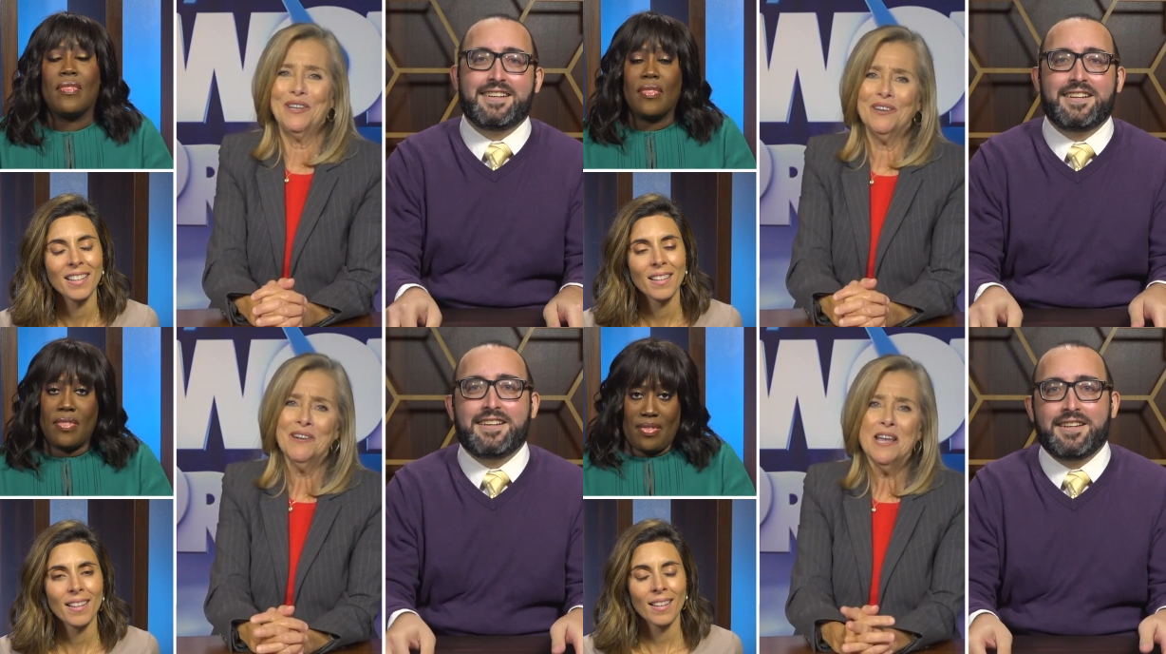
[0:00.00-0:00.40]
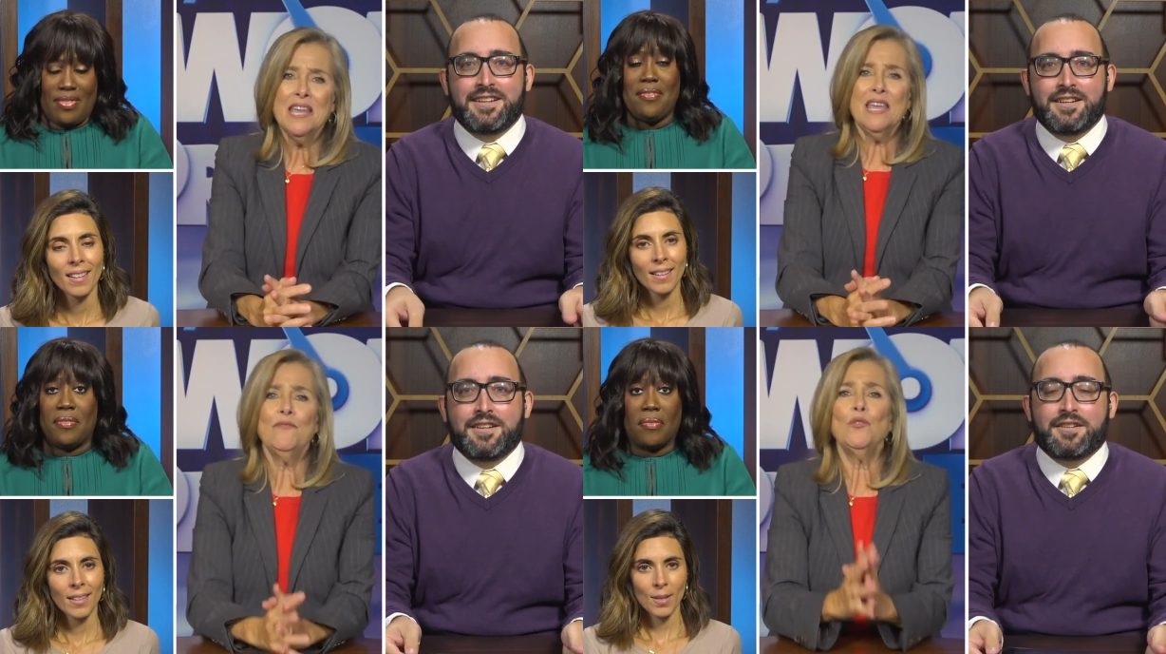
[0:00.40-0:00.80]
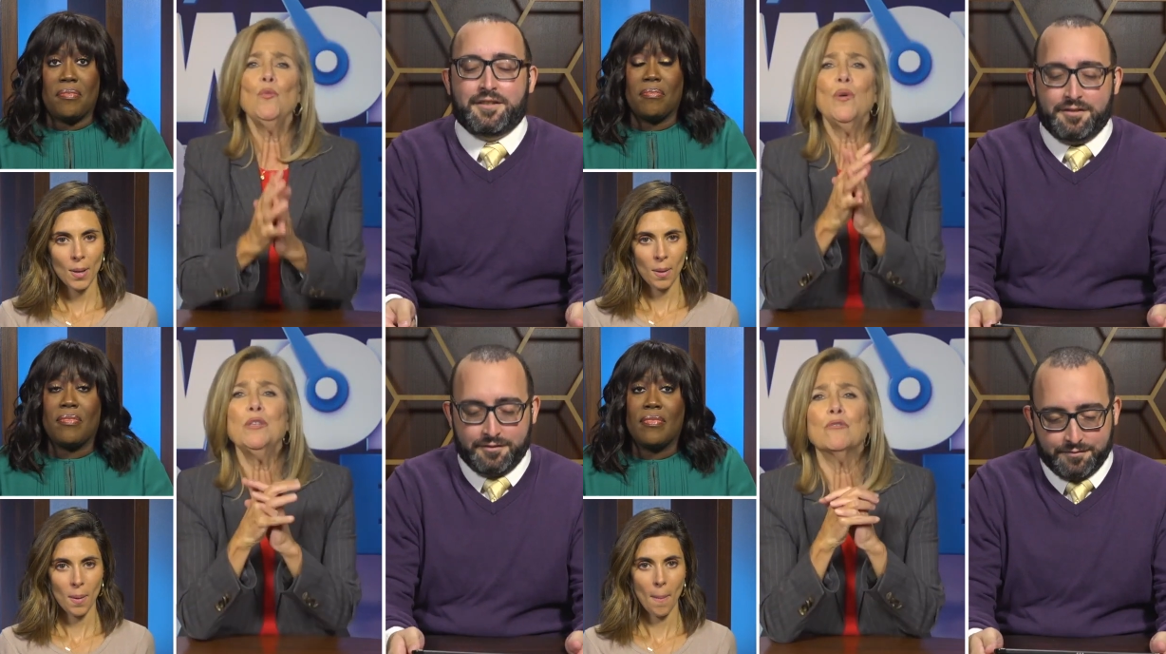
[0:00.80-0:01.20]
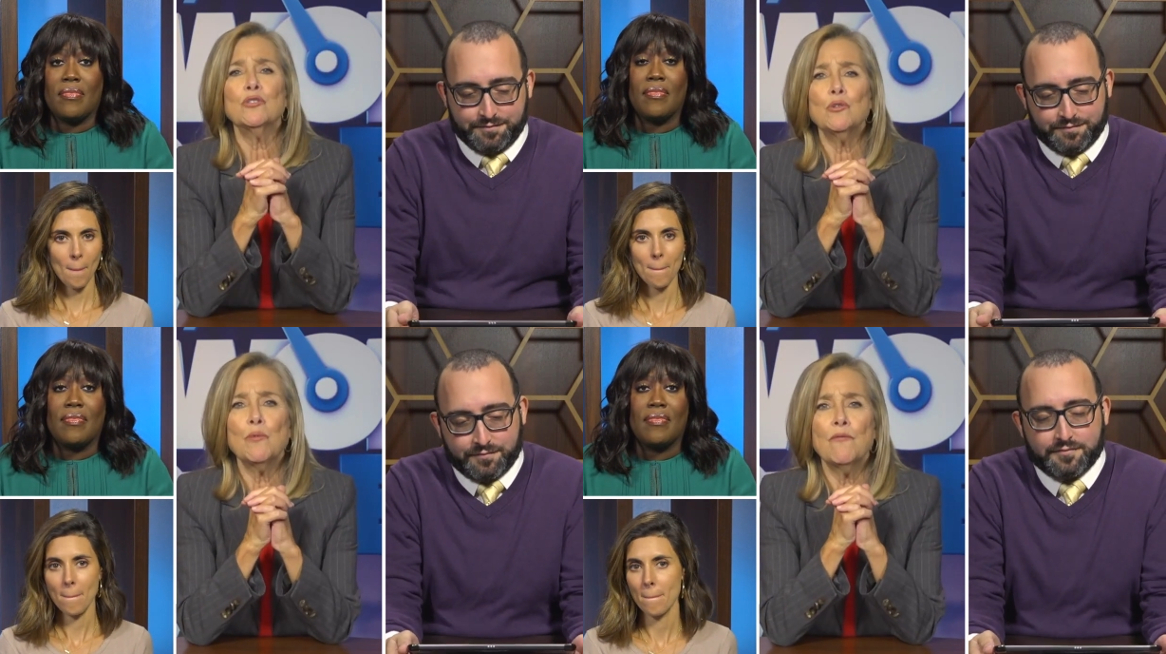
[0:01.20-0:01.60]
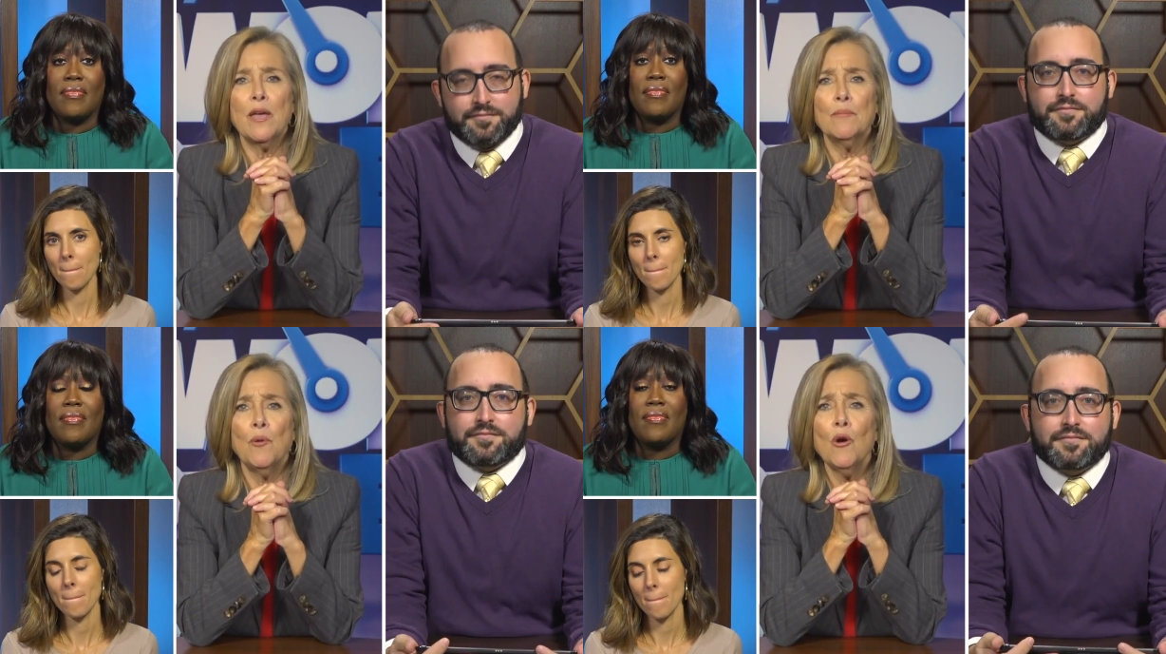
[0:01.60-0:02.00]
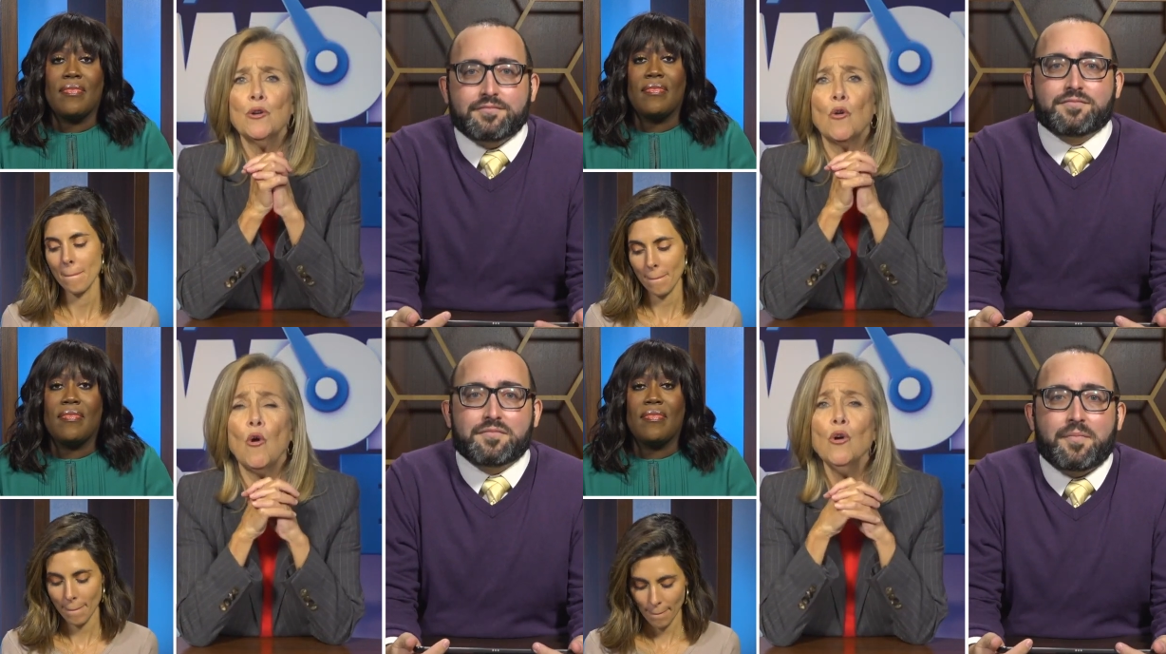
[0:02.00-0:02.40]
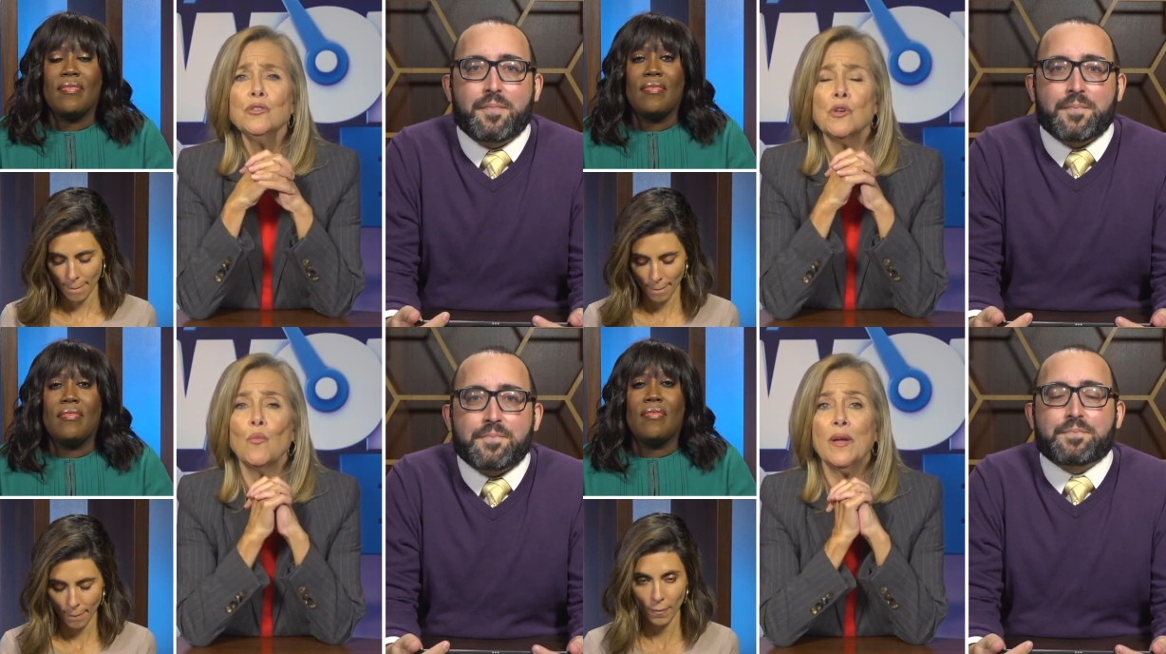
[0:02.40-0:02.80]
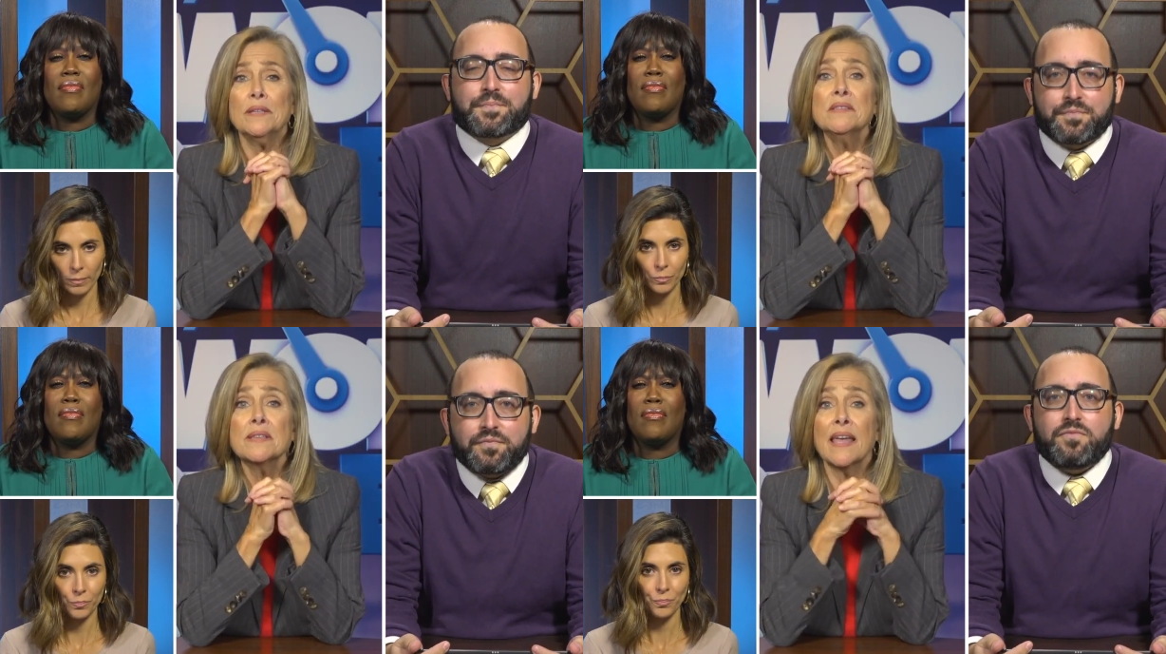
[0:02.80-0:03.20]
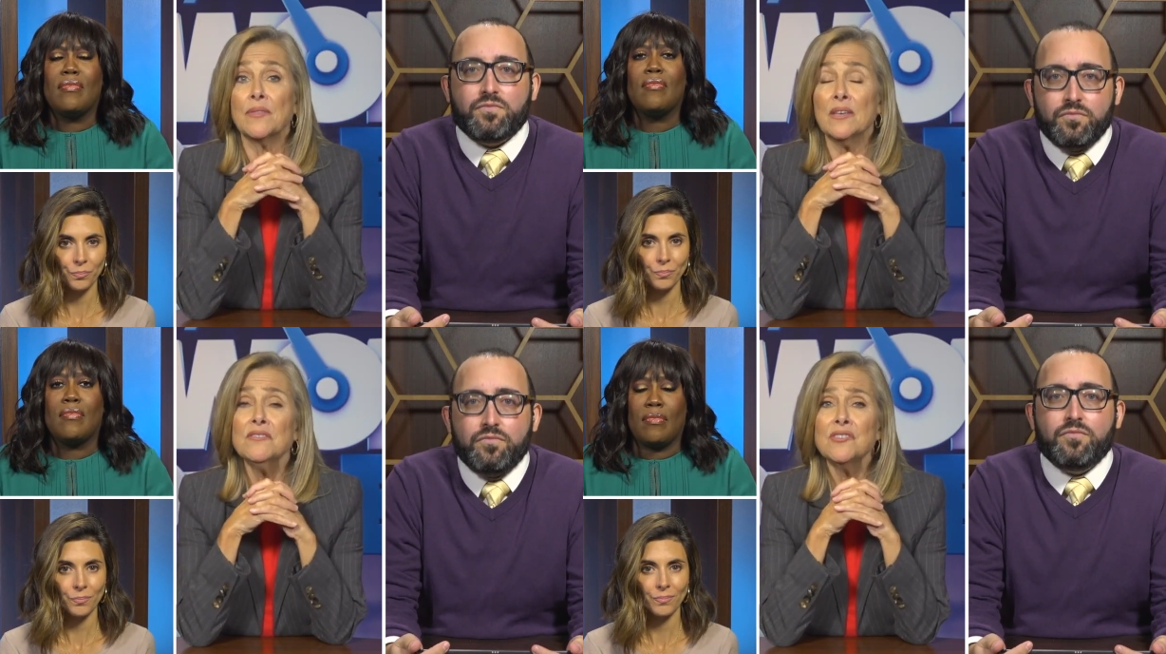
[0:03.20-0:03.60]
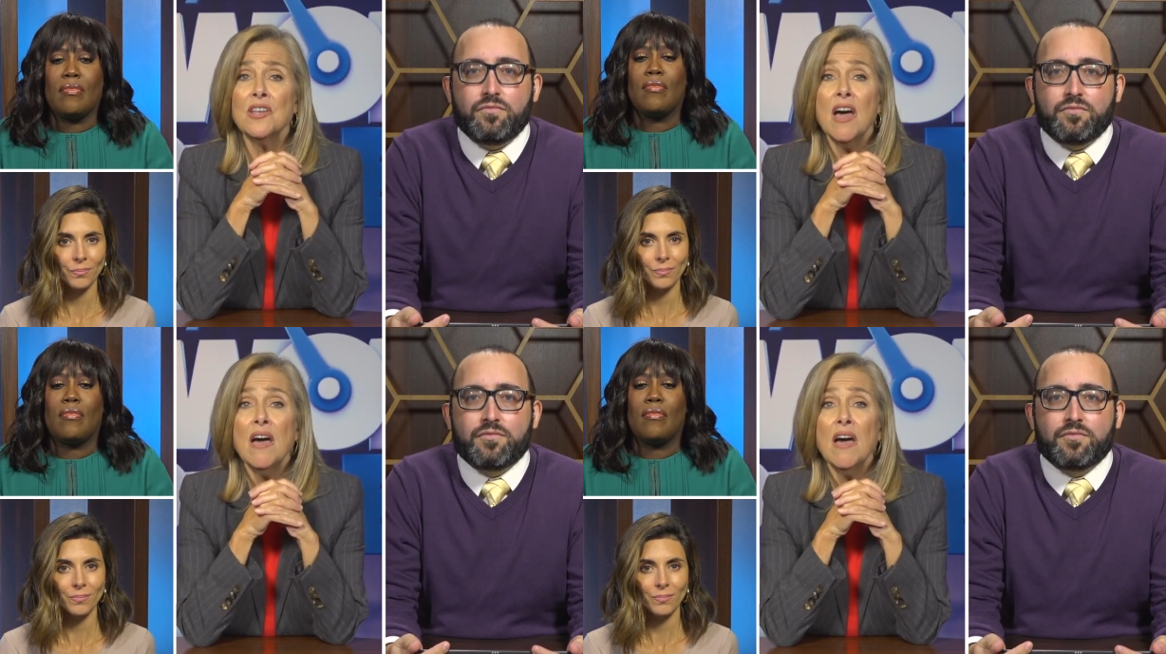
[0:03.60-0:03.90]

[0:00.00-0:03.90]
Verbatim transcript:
Speaker 1: here. If you win, your superfan partner also wins, get this,